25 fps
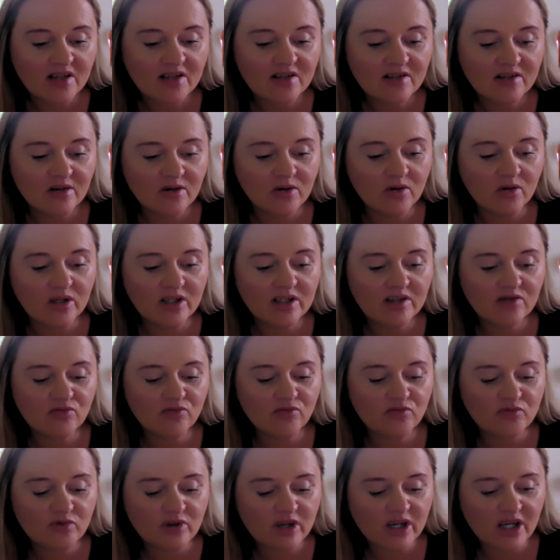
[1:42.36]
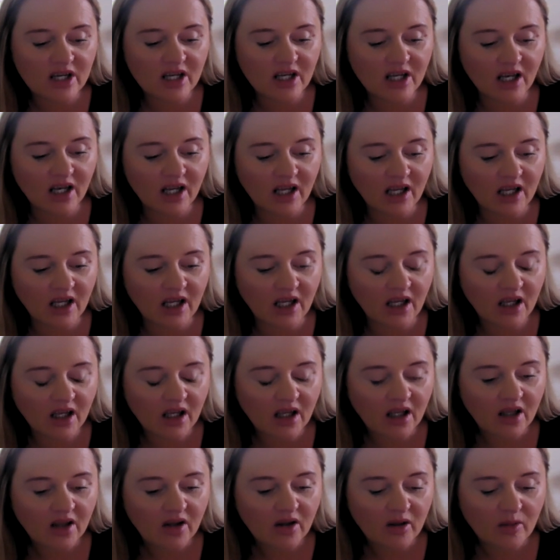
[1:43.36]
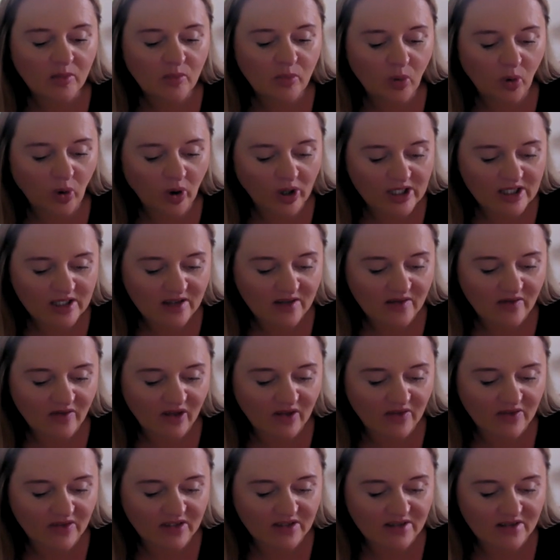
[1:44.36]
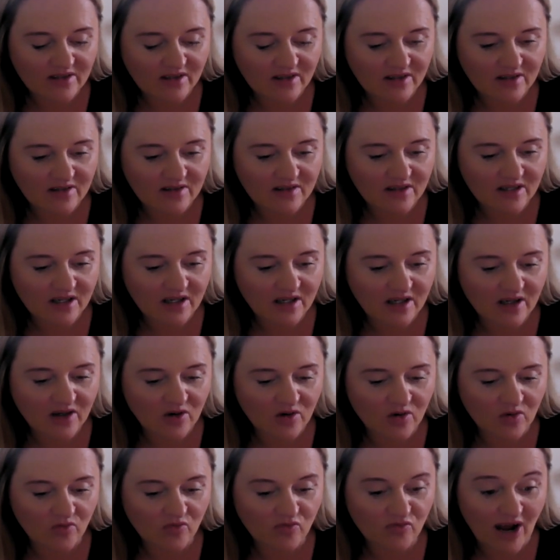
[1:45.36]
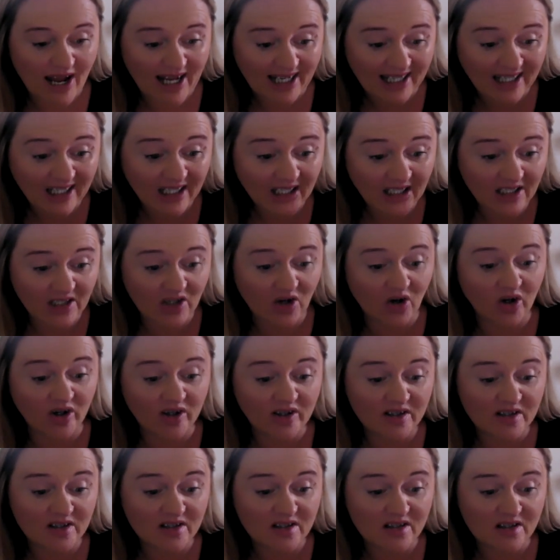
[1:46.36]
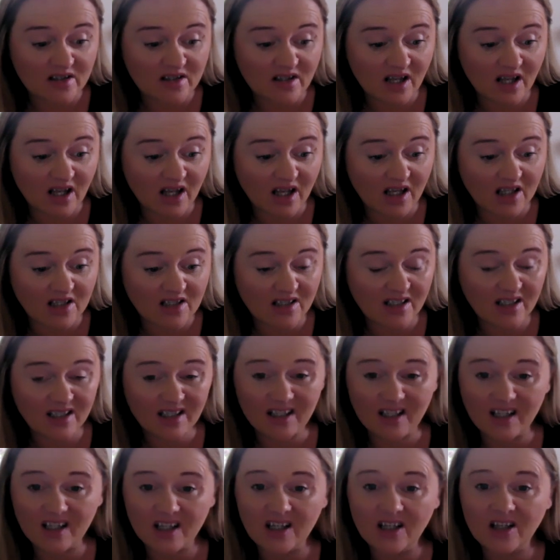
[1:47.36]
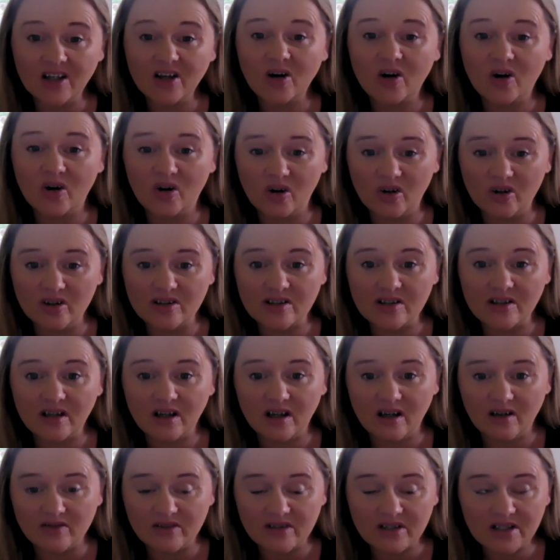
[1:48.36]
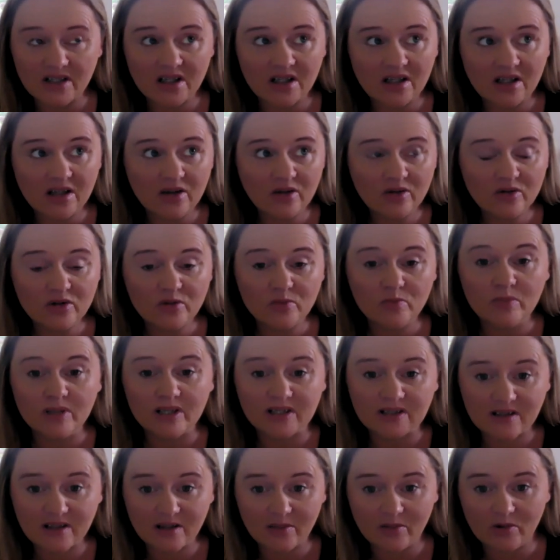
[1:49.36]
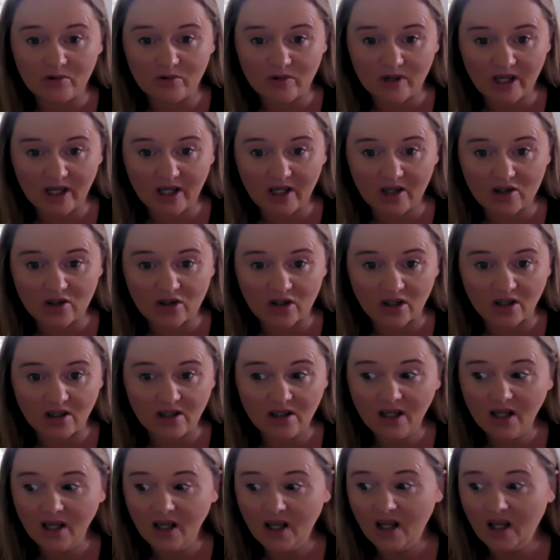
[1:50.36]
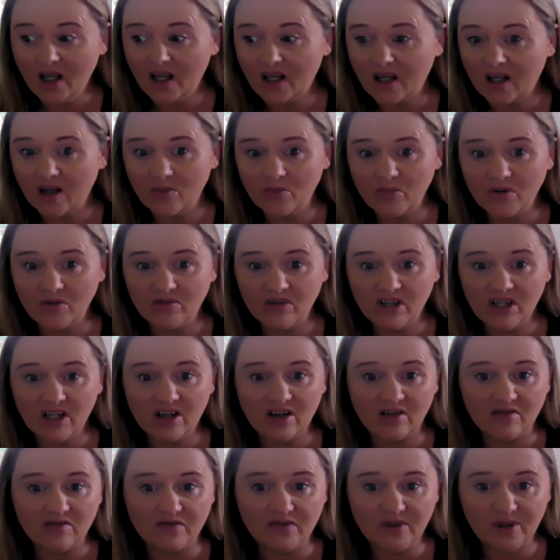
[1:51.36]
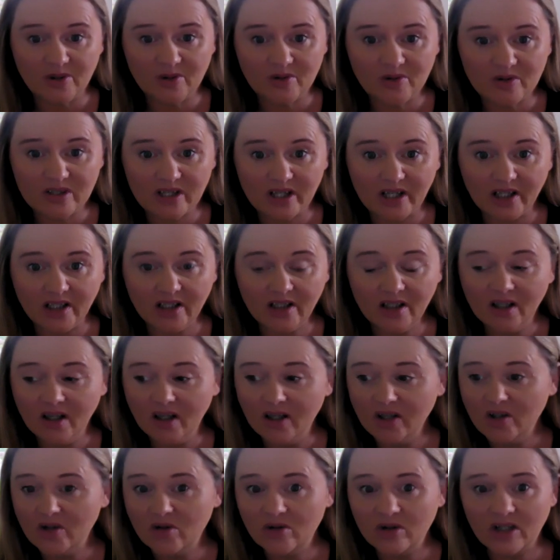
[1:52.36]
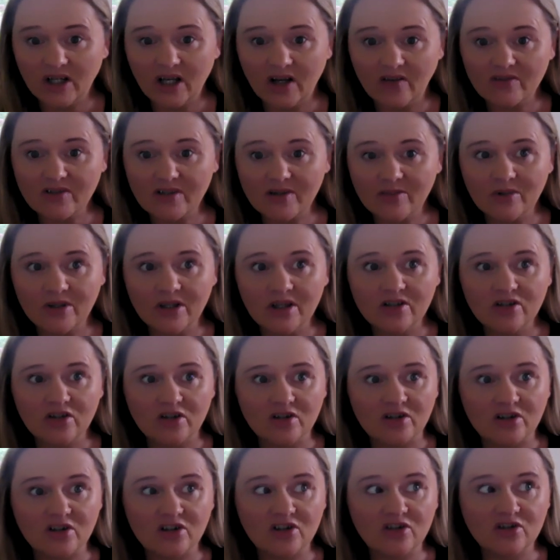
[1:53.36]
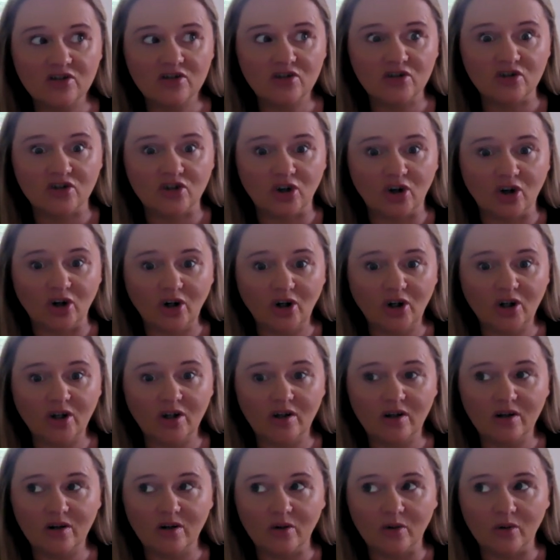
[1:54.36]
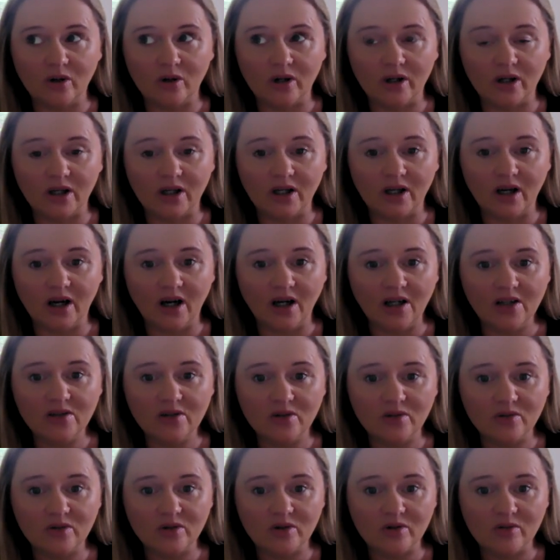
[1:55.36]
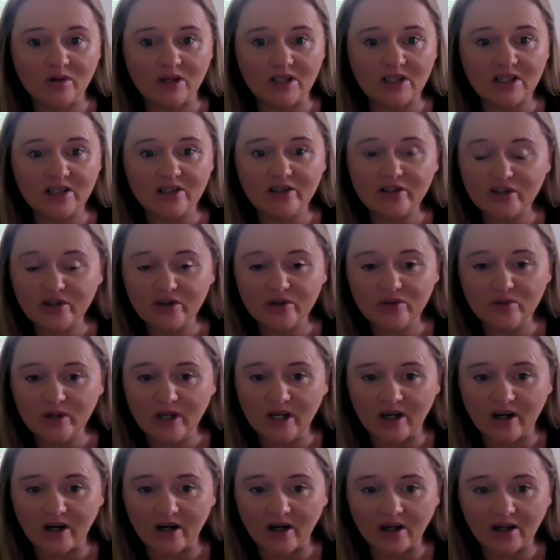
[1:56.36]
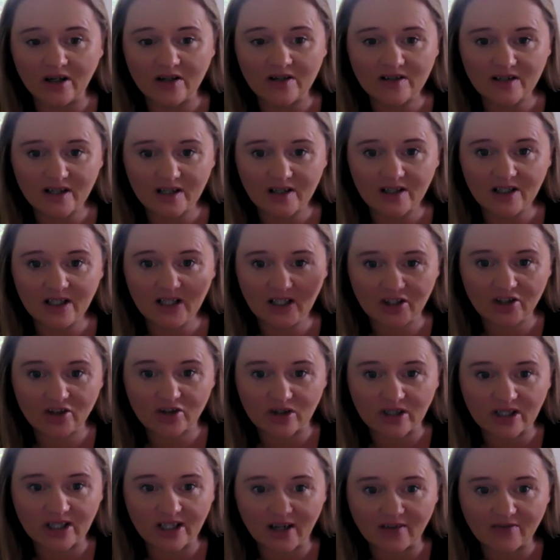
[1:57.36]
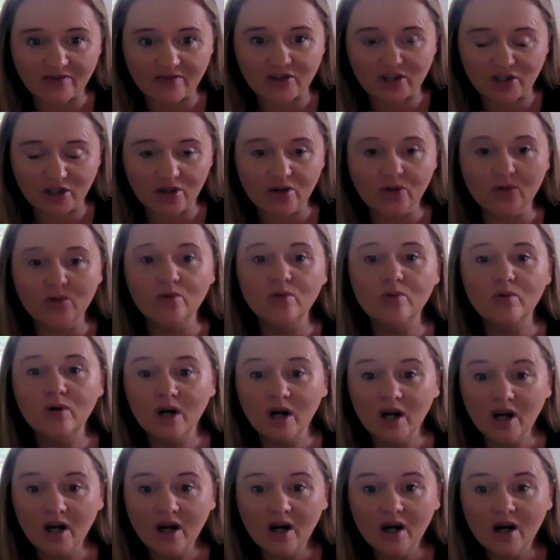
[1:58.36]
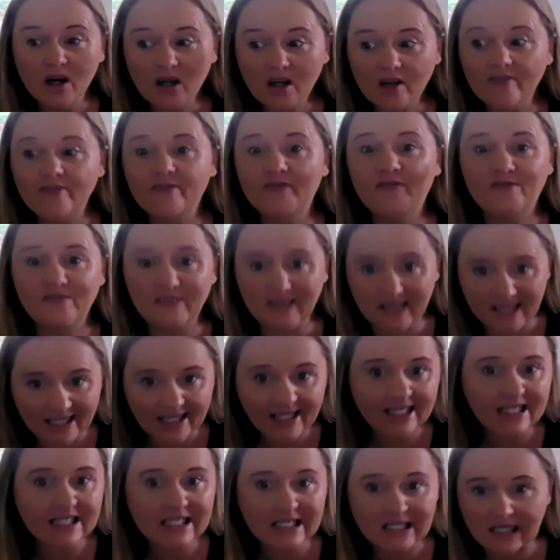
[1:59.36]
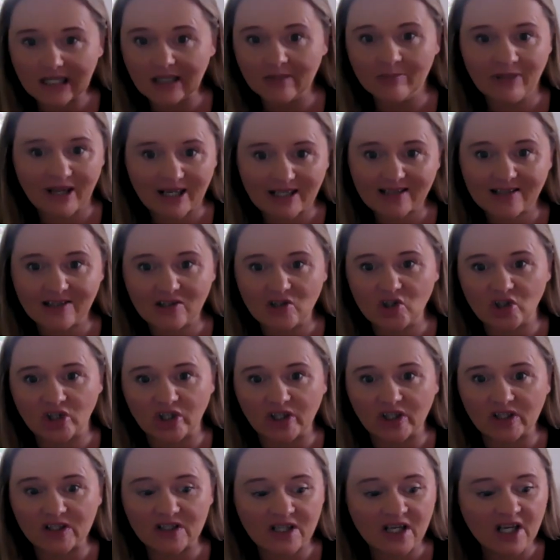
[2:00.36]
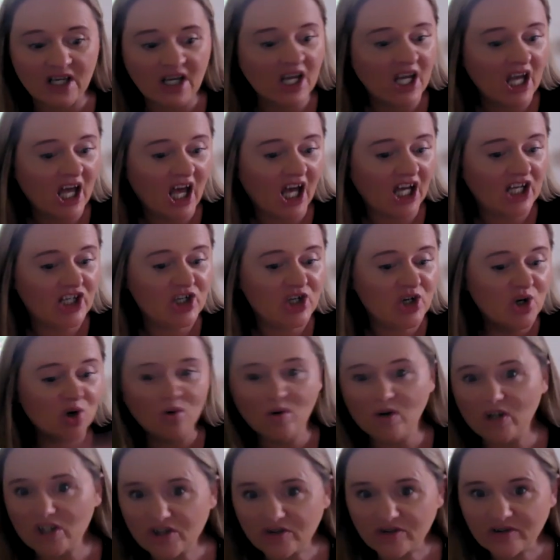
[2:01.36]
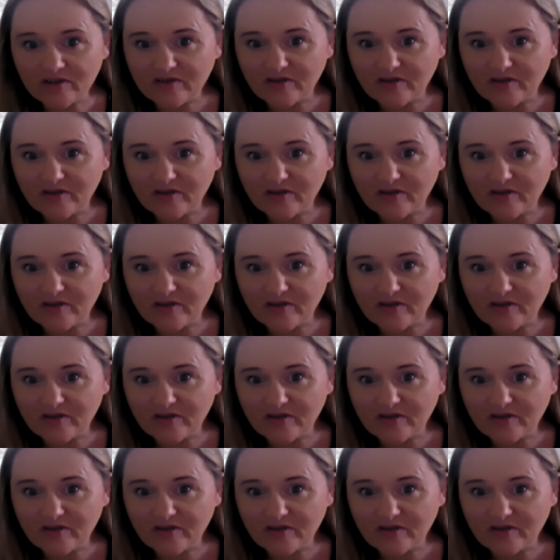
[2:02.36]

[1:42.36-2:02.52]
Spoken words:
So it's really important that this is seen, you know, recognized that, and it can cause obviously huge miscommunication. It can be really confusing. You could have somebody just stop going, I don't know what to do here, because I literally have two conflicting messages and no other